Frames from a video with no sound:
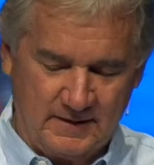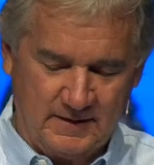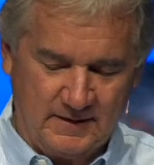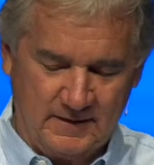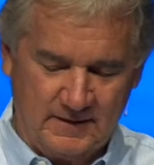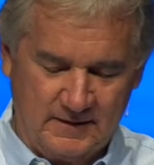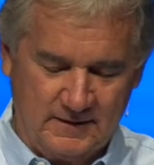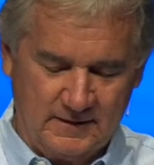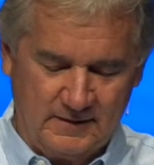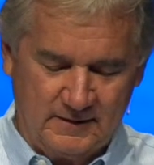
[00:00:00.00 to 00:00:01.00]

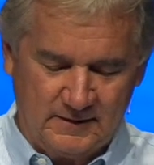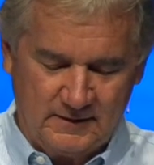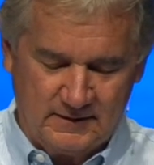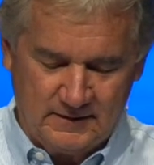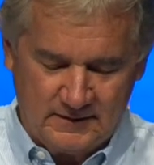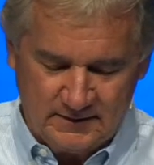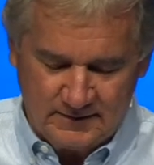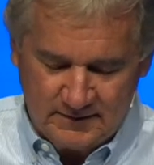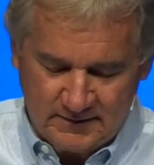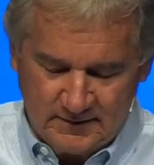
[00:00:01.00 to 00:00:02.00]

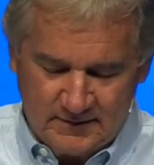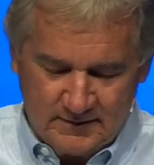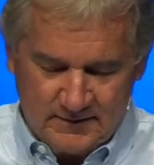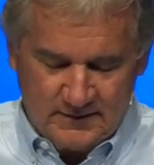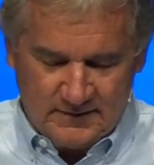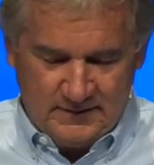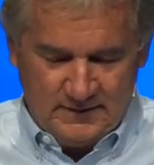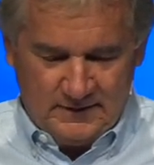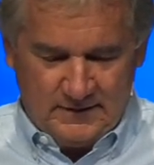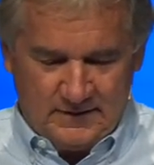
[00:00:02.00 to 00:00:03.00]

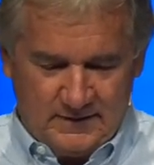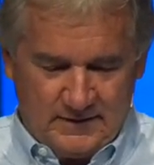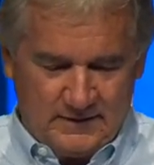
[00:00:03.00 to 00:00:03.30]
Nobody speaks.